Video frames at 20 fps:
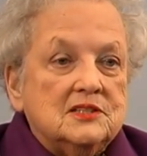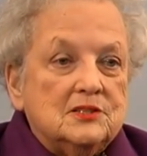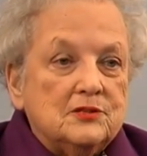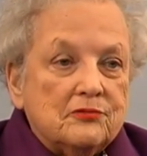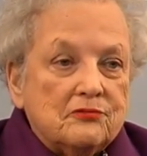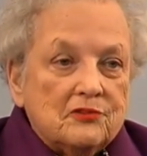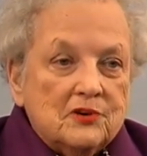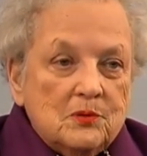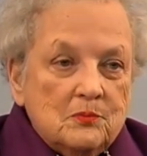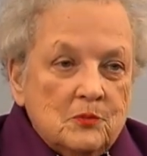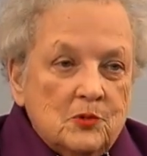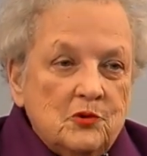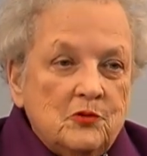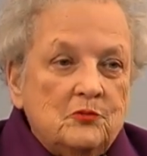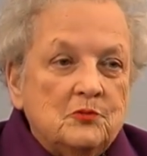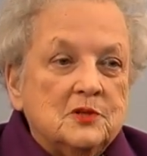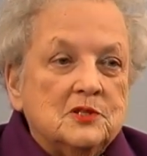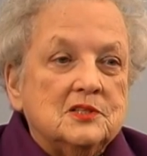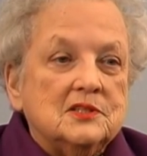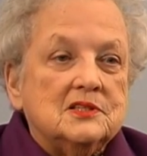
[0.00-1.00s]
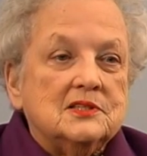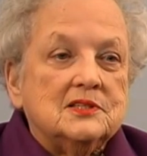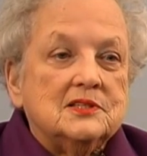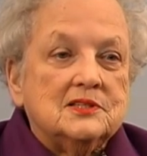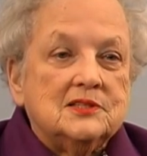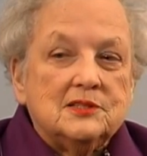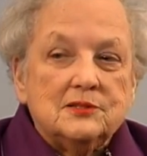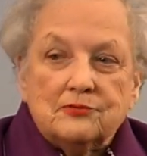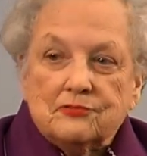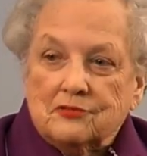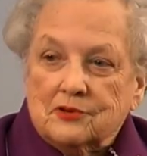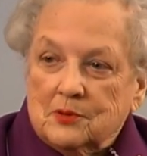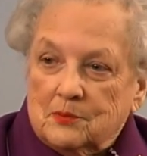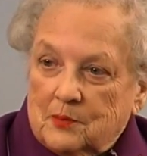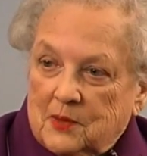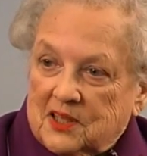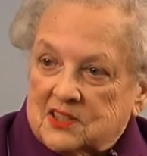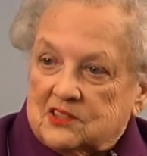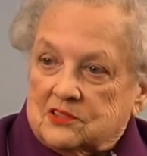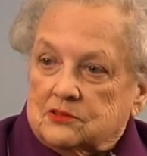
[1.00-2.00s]
different movements,
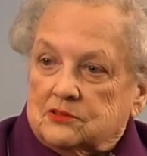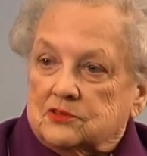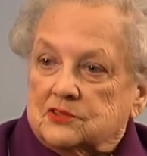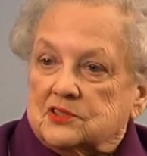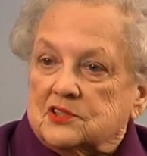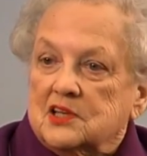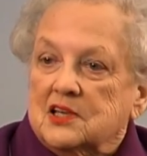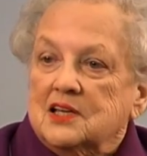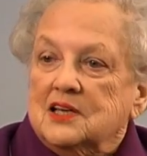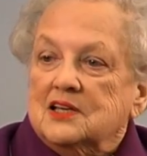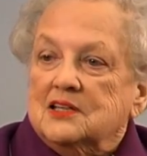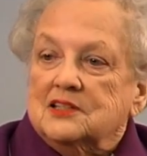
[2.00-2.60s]
different muscles,